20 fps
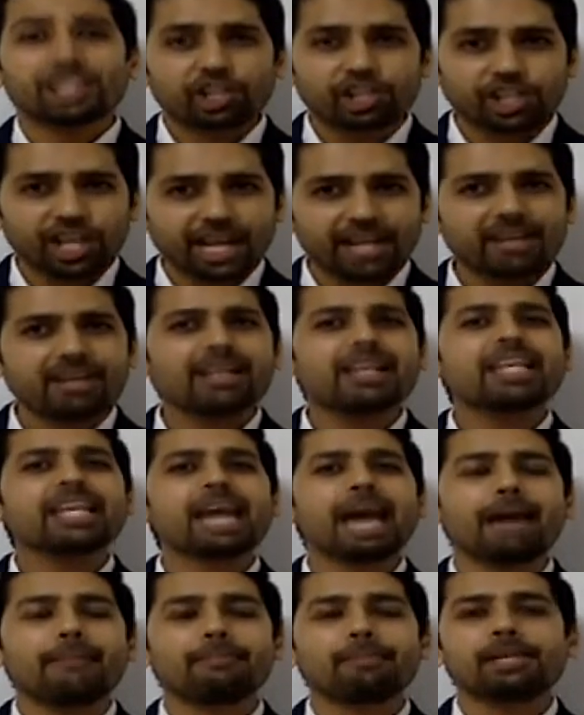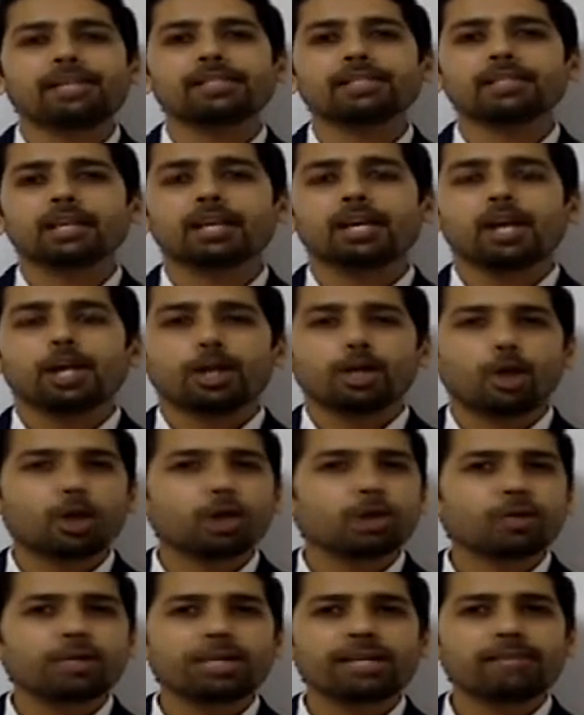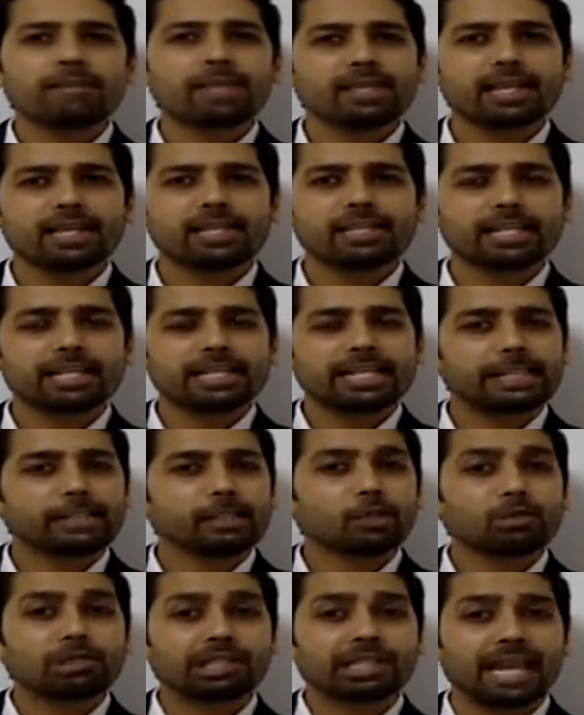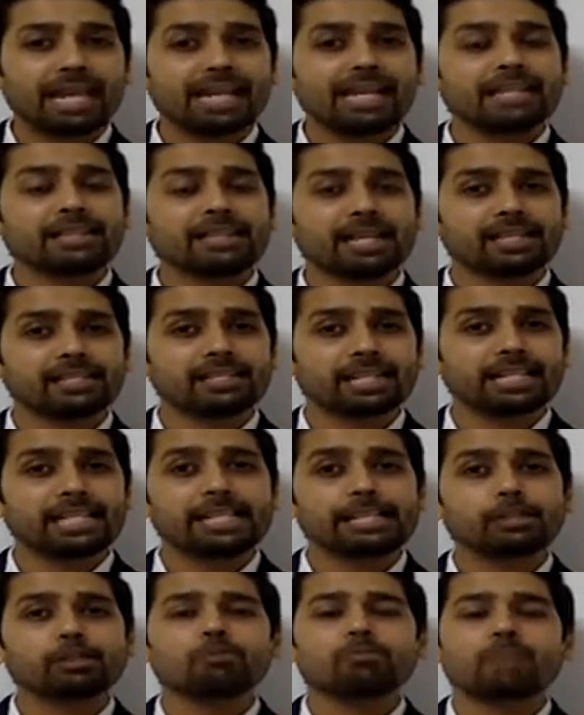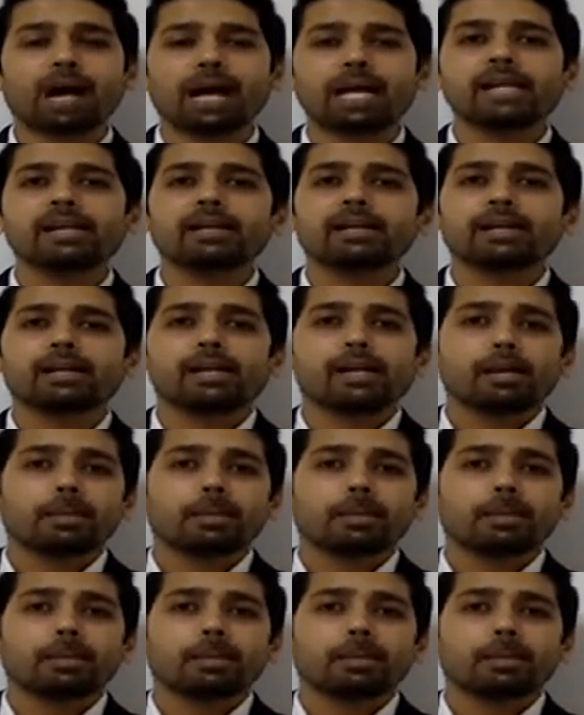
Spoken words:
generally happens not only when there is a need to sell and there is a need to buy,